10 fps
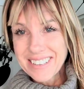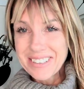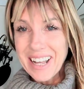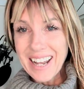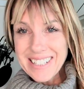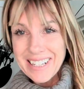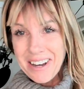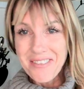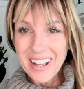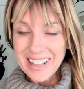I say all
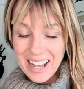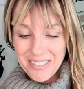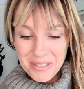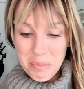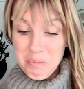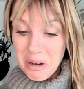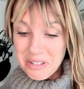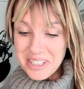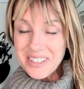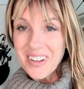my life, but
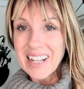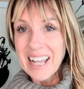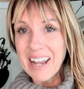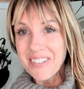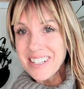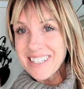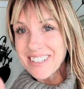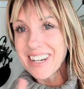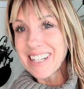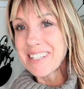most of my life, I still
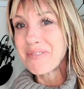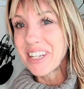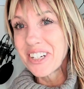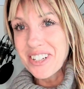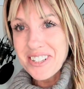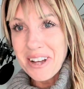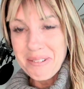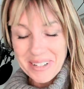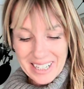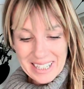got some years on
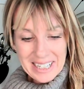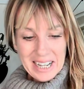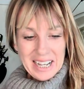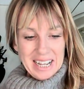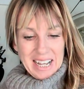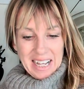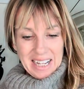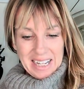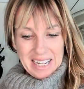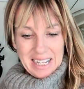me,
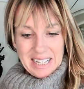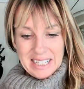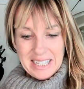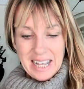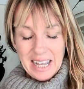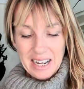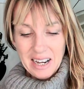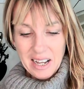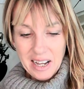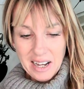is that
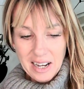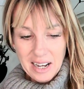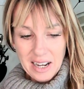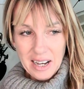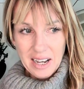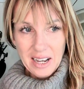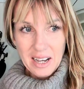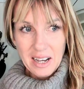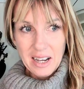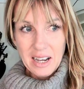
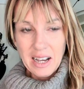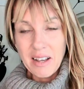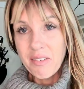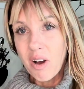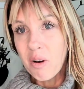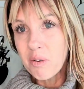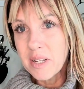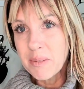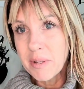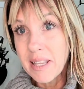I've
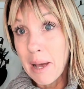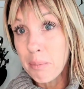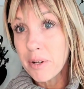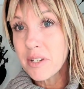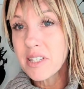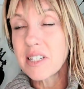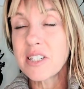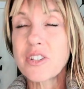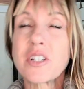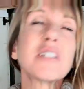always been that person
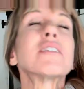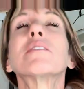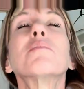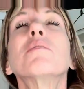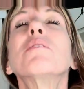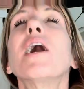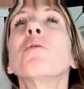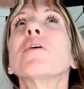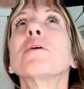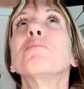to just, I
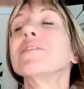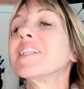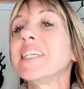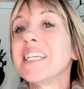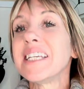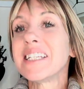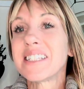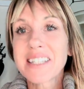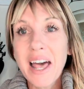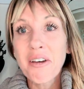want to
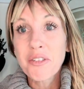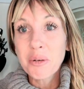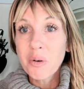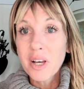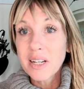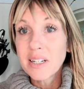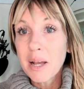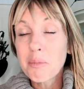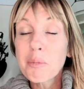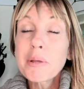please everyone.
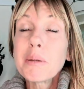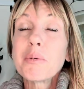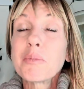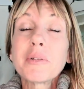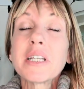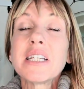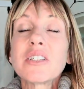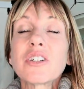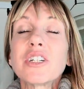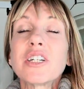I'm a people
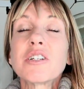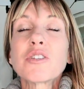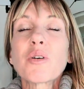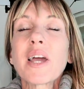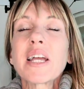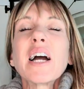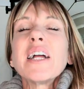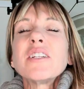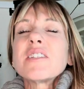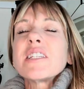pleaser. So I
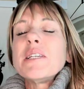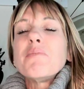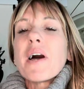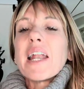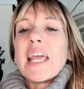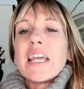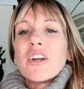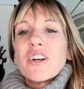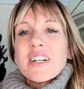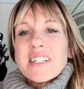just keep that
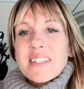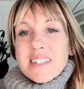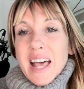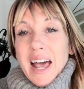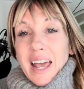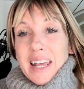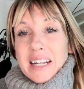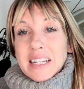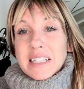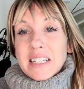anger inside,
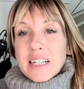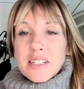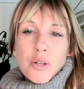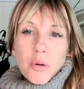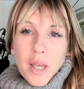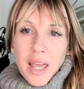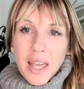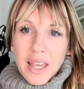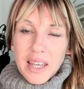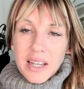and it's
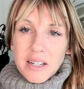okay.